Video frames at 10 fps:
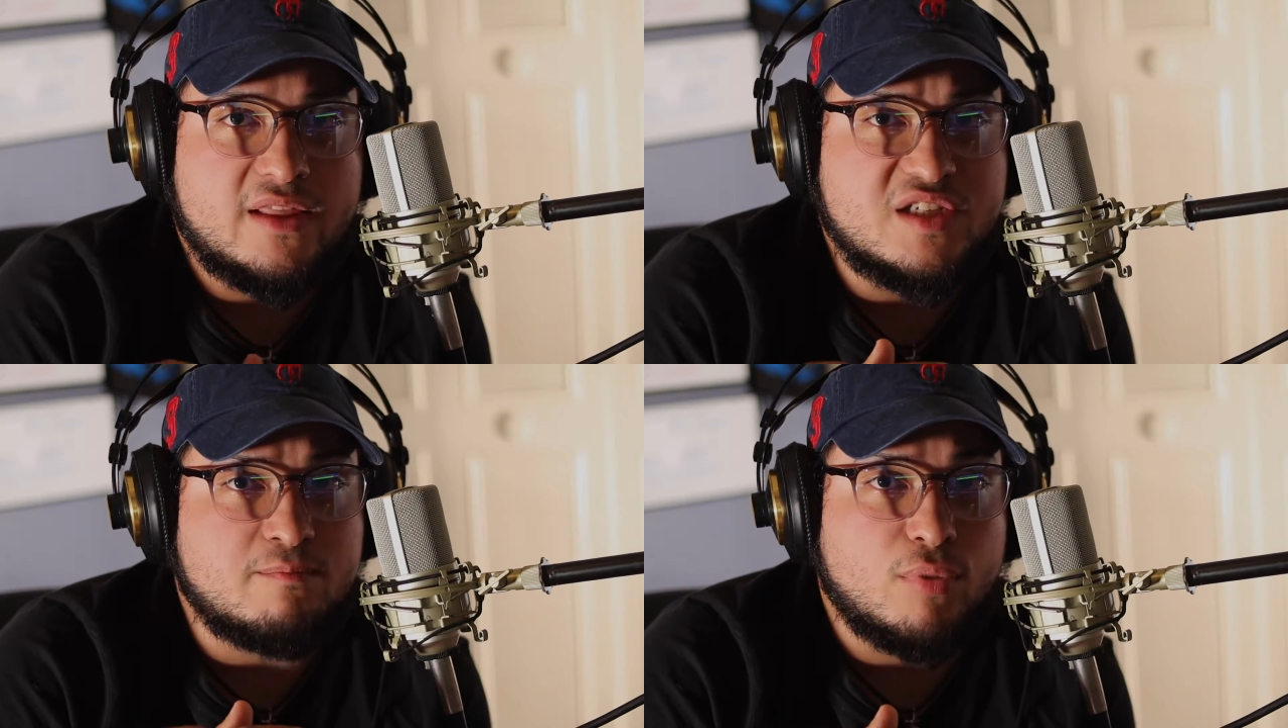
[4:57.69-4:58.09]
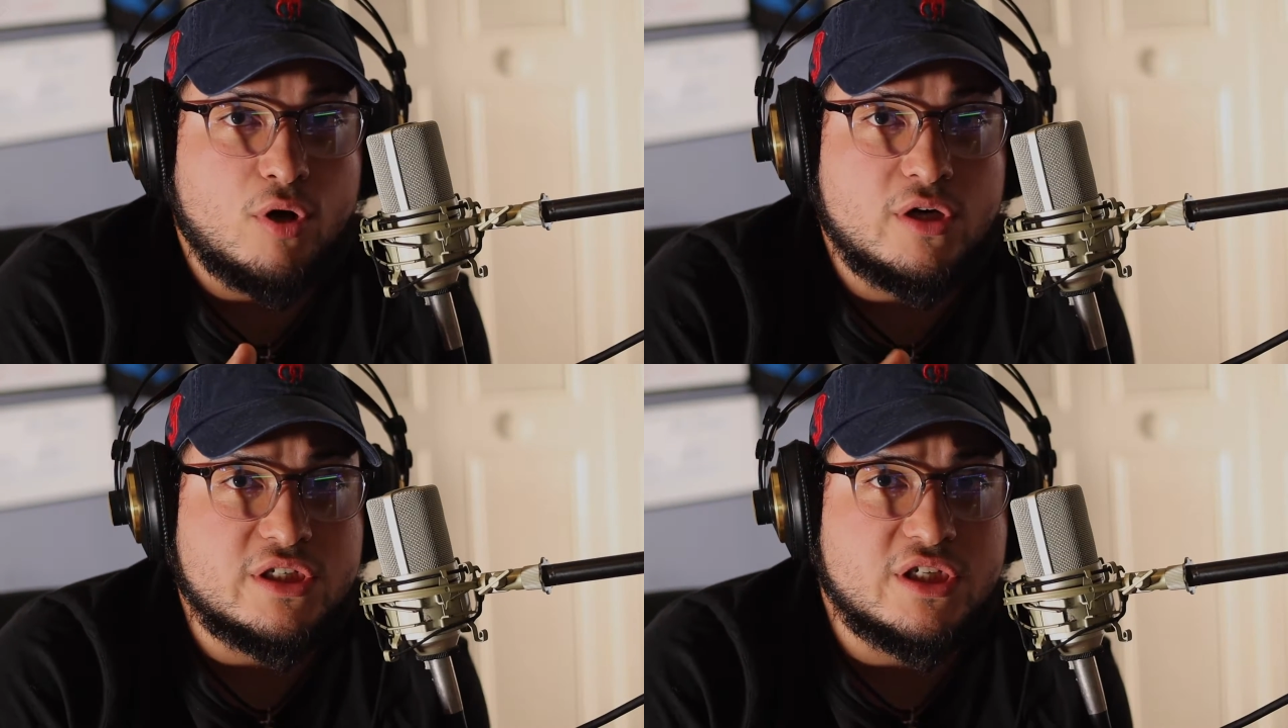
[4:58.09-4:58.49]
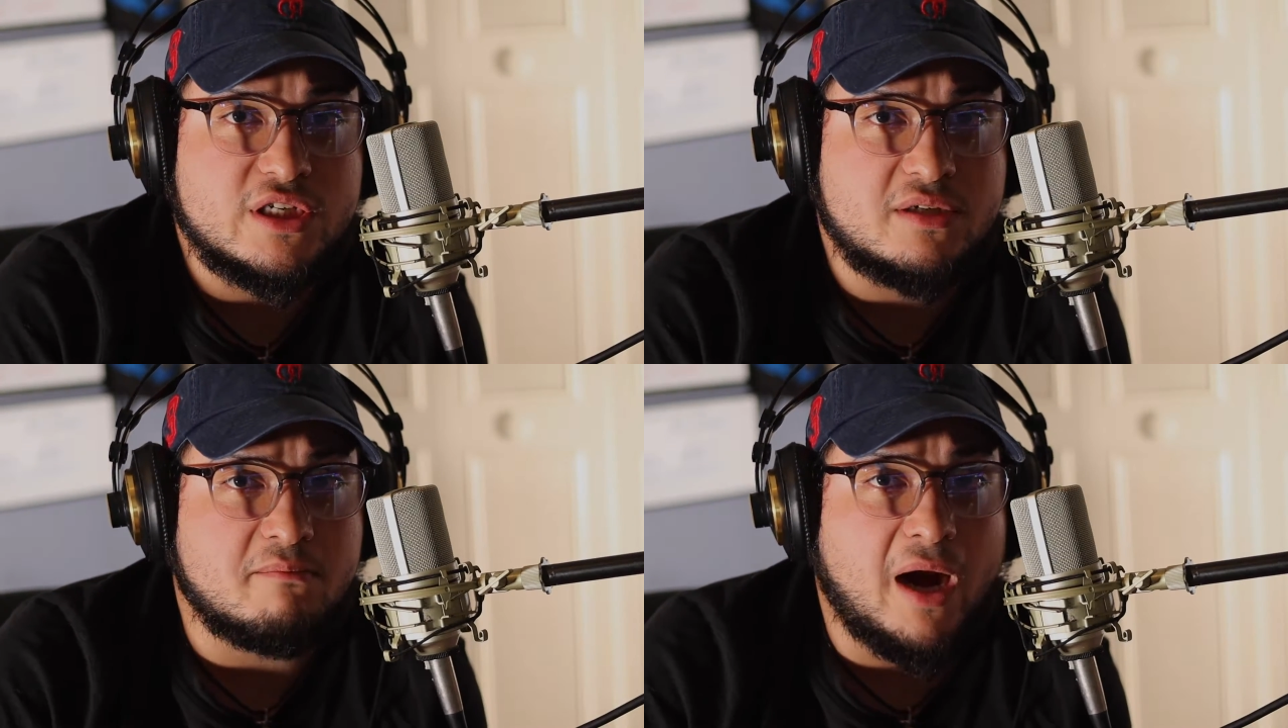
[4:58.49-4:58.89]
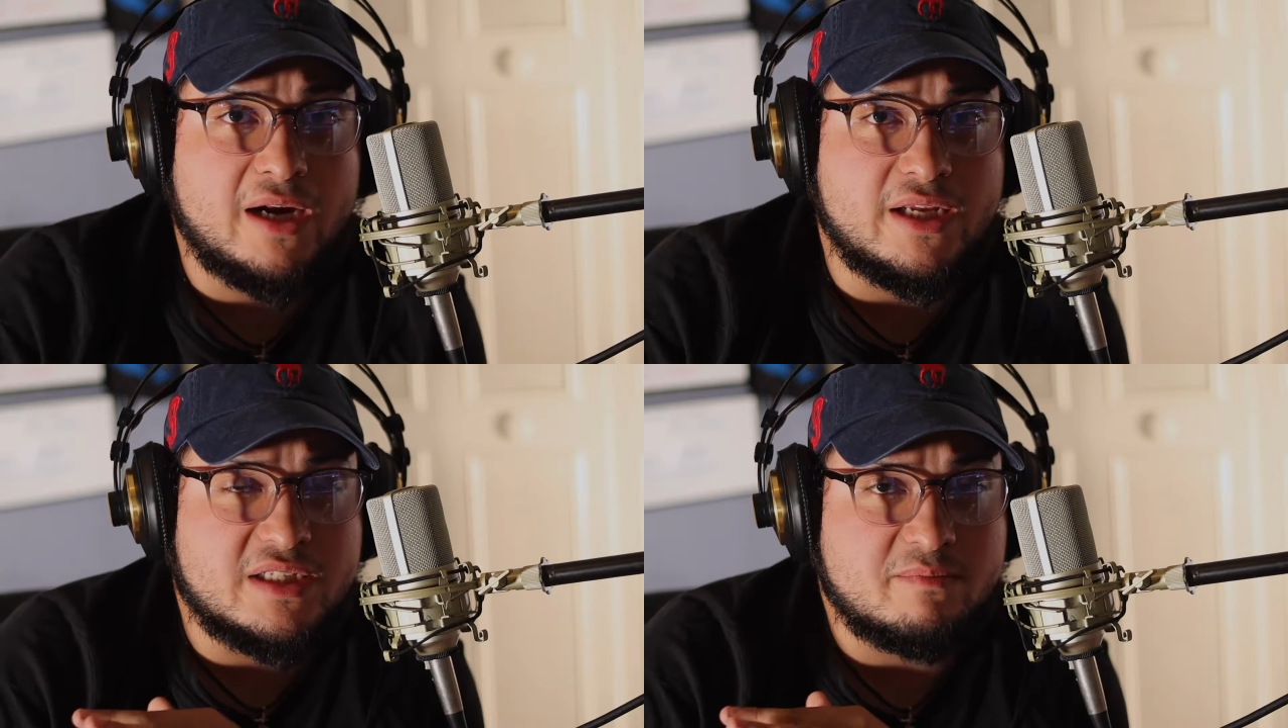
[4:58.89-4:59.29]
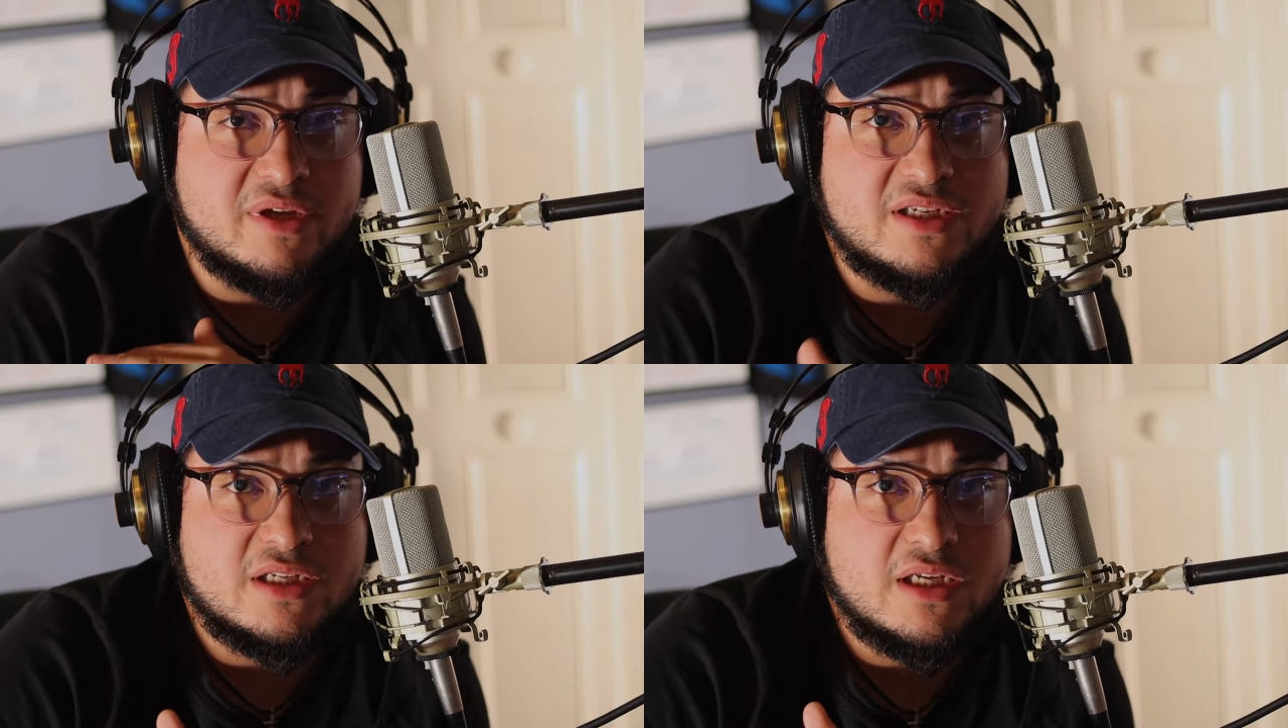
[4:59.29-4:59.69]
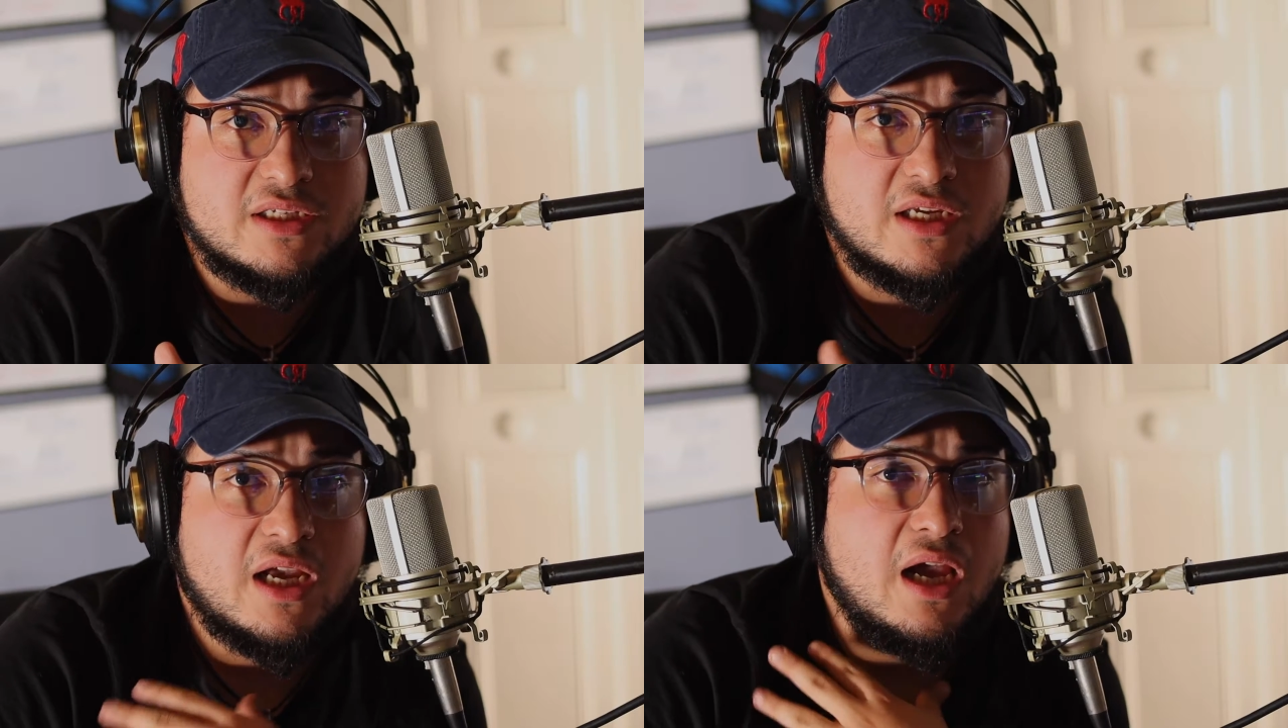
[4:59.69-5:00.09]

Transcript: this bird is just minding its business.